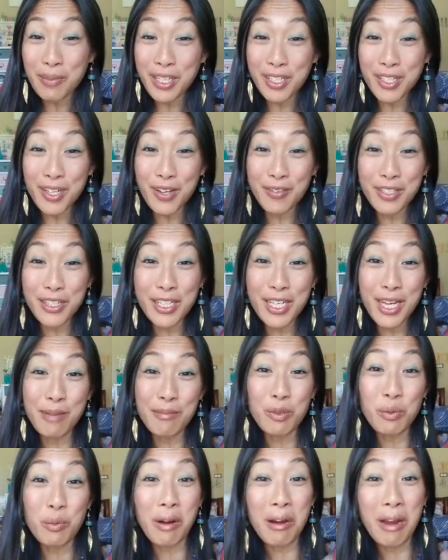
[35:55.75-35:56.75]
if you're not
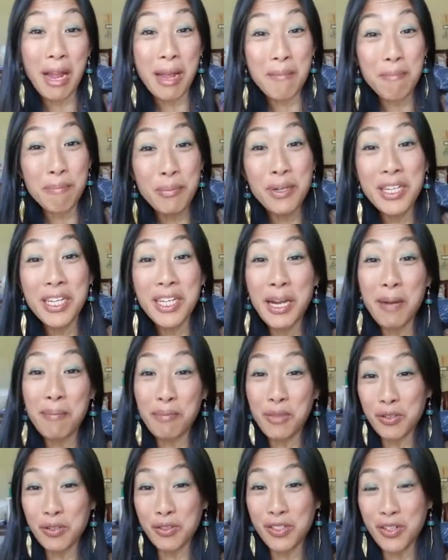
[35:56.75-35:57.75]
part of the Star's
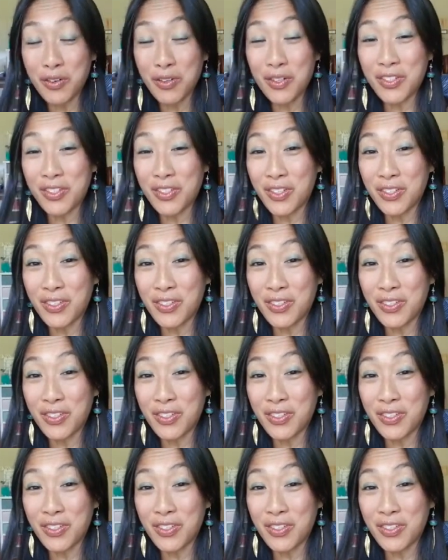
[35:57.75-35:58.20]
Special Stash group,